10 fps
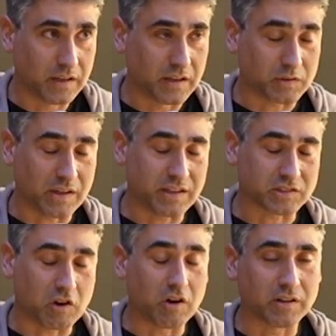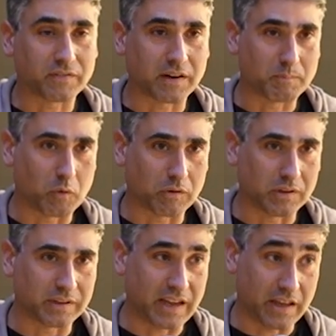and so I think it's all of our
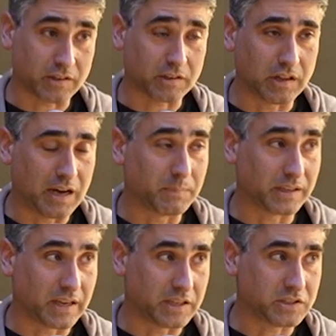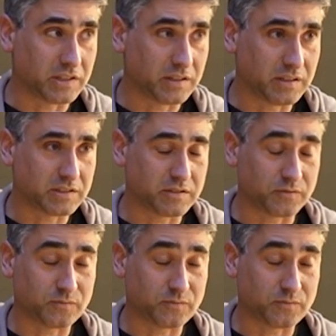moral and ethical obligation to